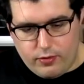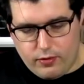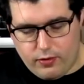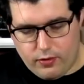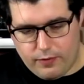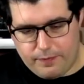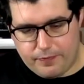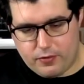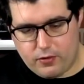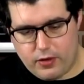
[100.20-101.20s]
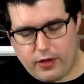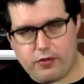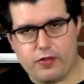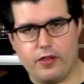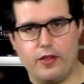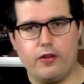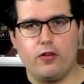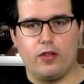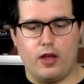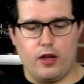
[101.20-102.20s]
Okay, so there's a
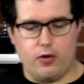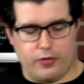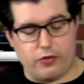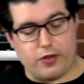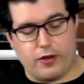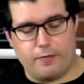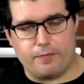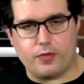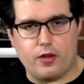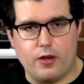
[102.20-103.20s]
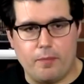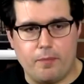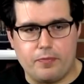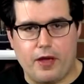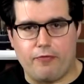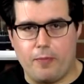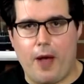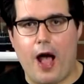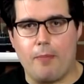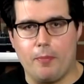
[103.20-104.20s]
little, uh, oh, there's a, a, definite
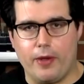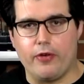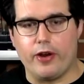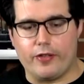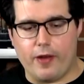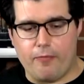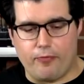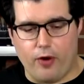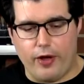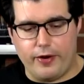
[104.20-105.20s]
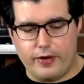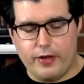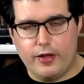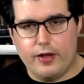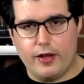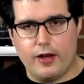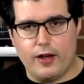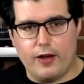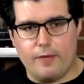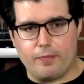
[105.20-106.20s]
pop of bitterness up front.
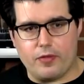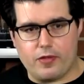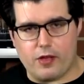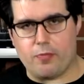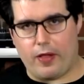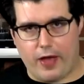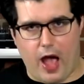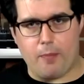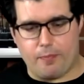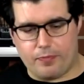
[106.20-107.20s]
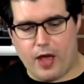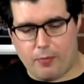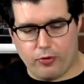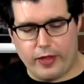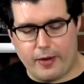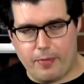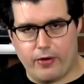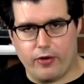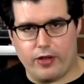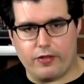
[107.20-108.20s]
Um, so it's probably hop hop related
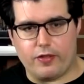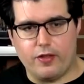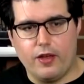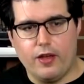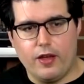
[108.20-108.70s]
bitterness.